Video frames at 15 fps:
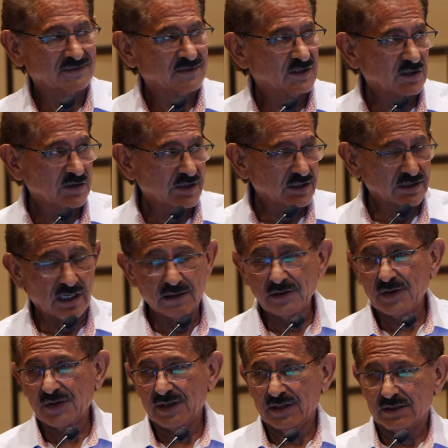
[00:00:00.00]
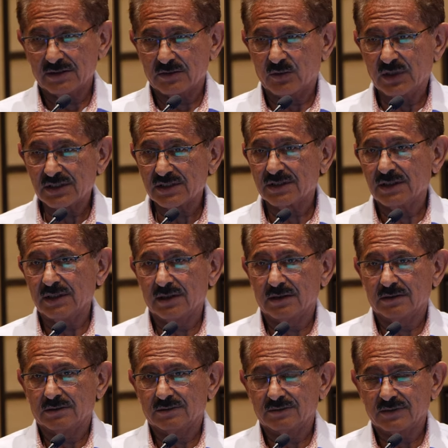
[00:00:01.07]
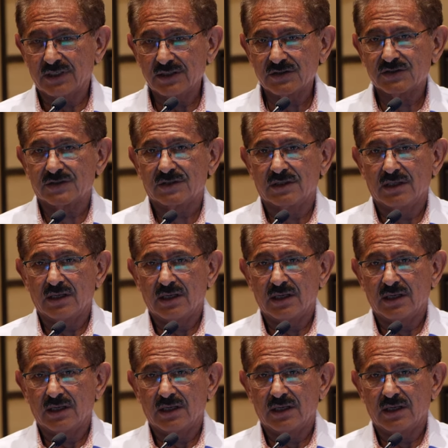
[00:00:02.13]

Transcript: So there's other things. What's there? It's